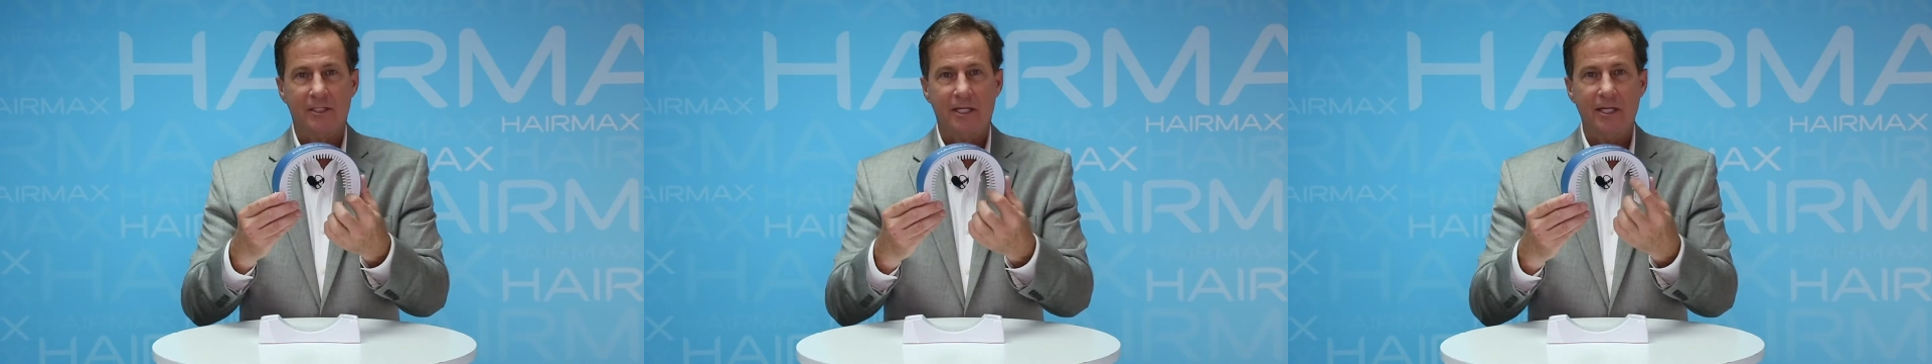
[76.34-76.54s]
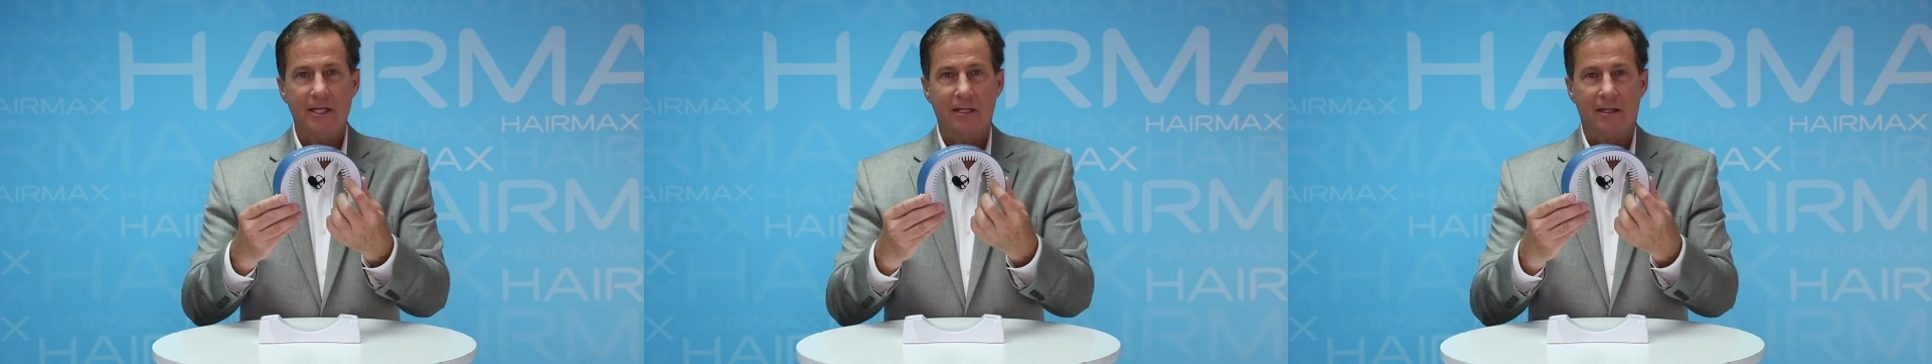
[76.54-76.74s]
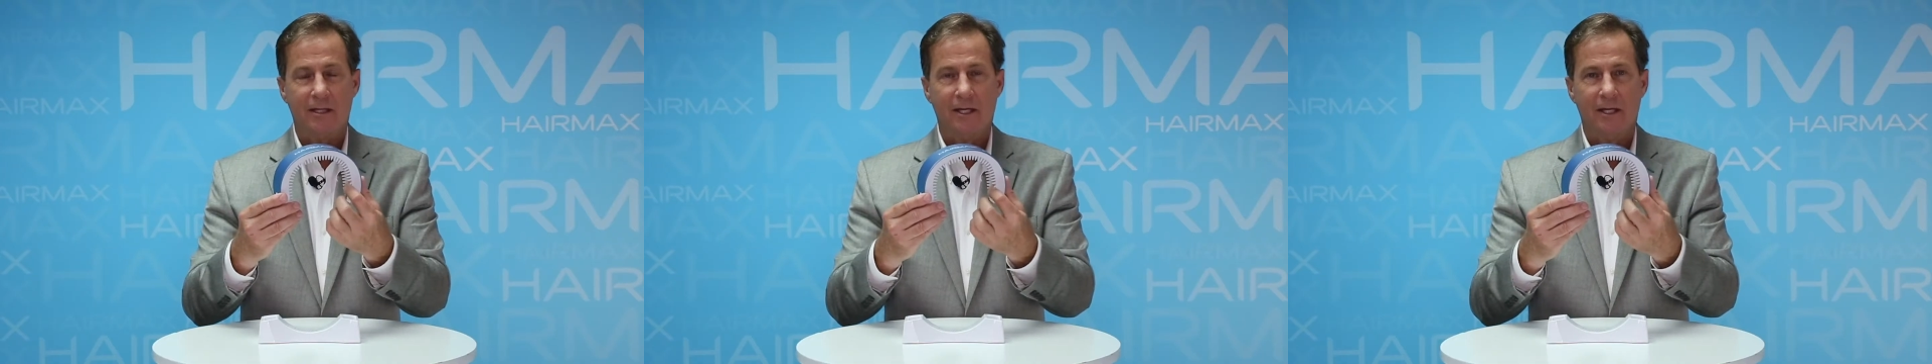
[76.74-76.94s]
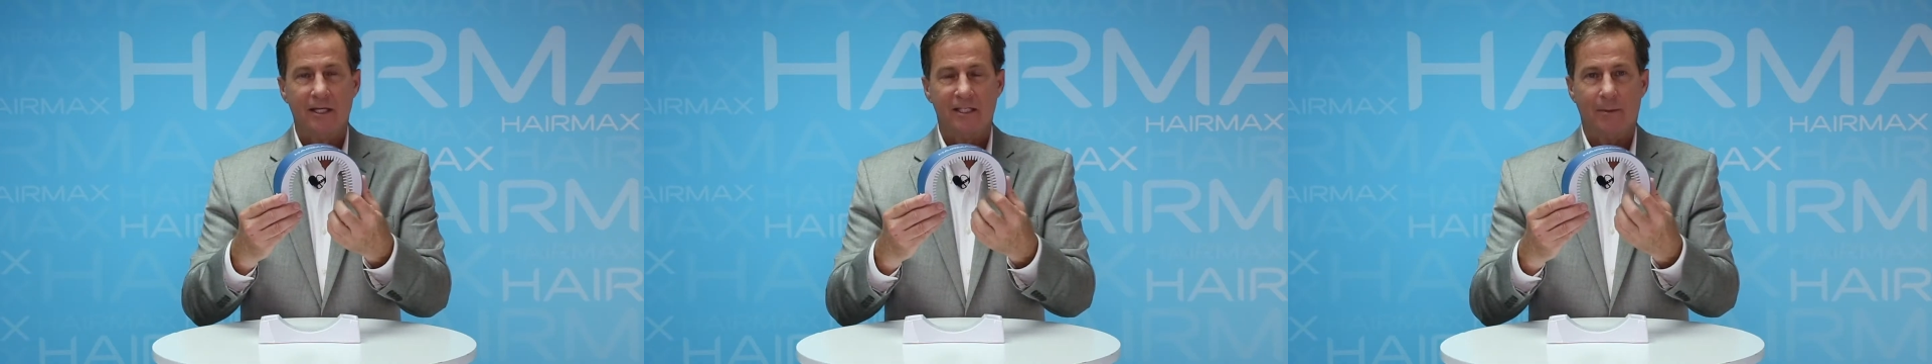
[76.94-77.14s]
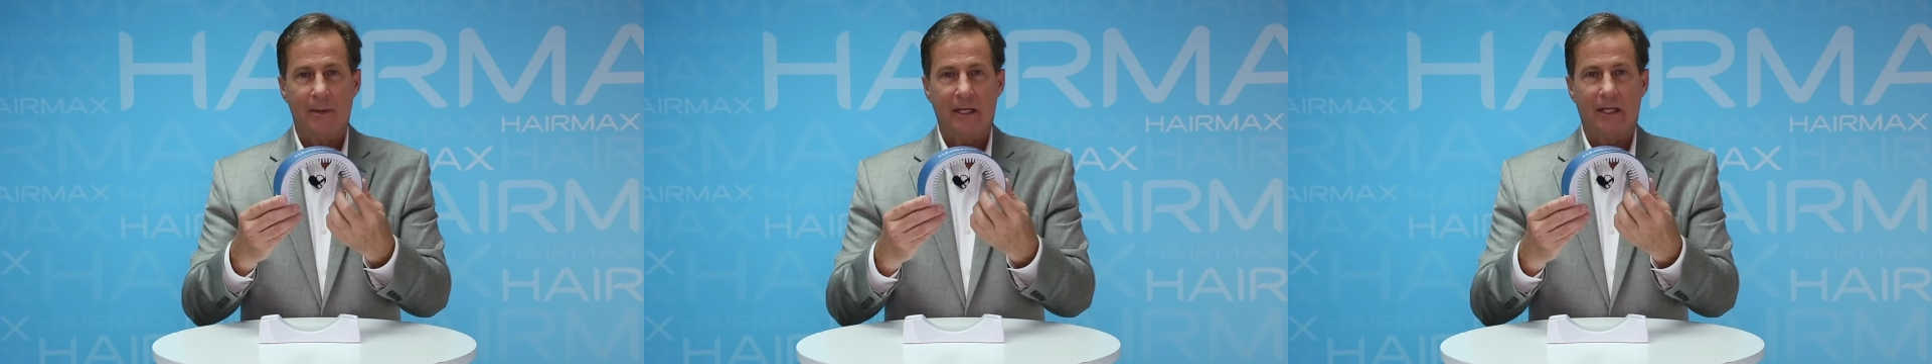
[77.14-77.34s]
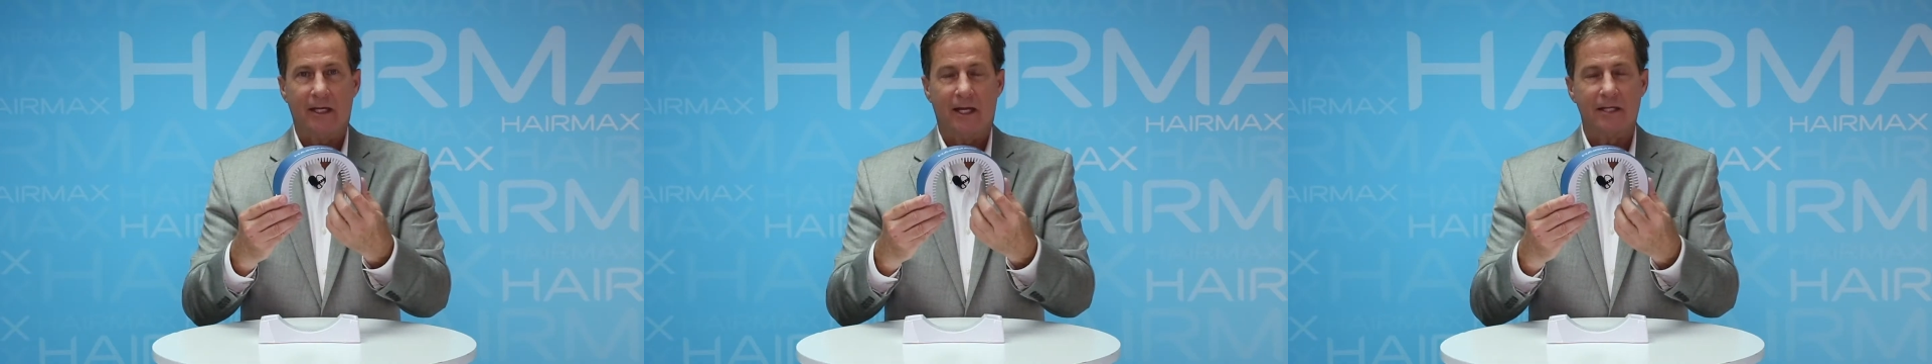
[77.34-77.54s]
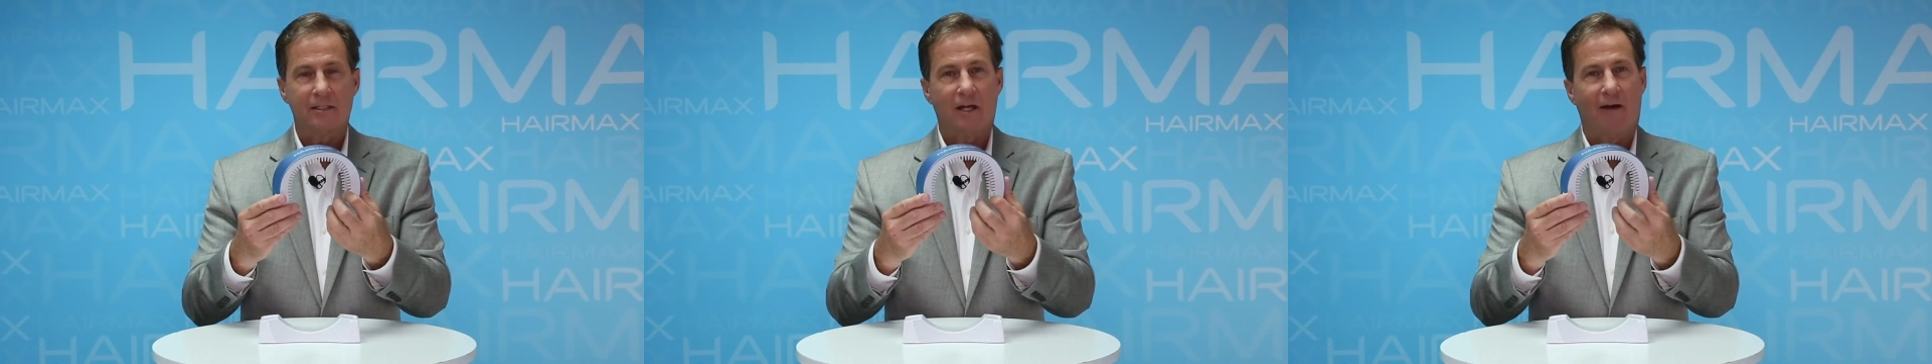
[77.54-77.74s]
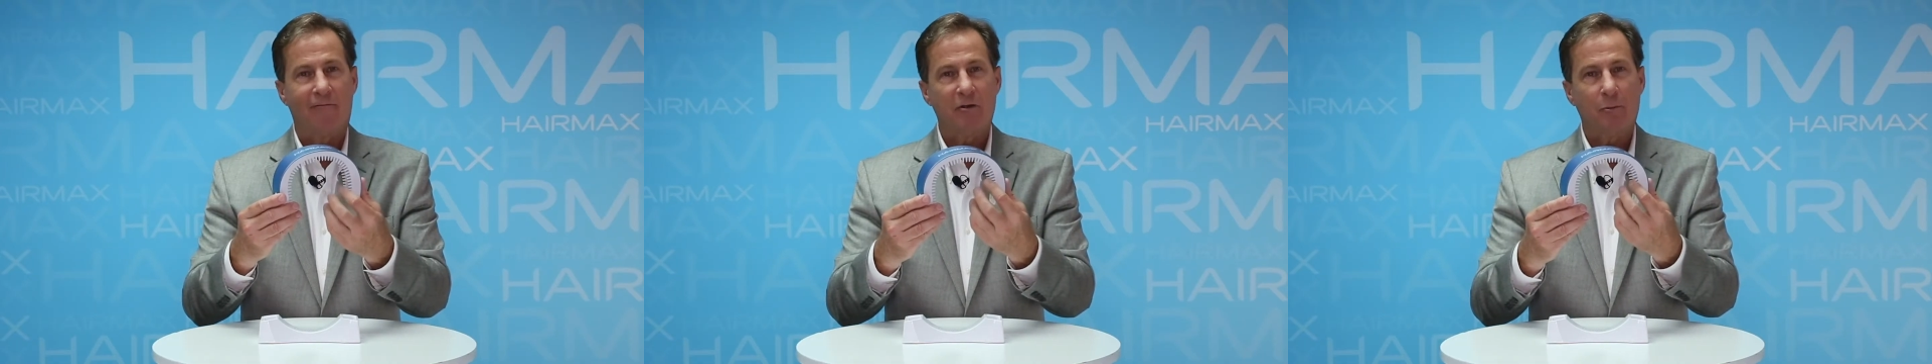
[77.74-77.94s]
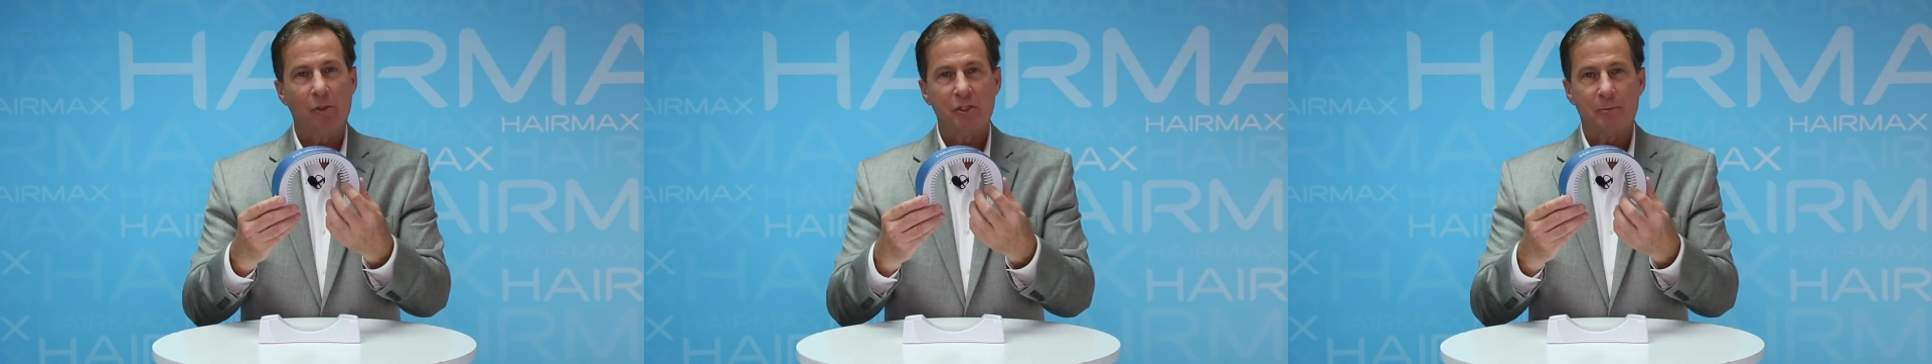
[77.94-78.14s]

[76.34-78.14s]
teeth to make it as comfortable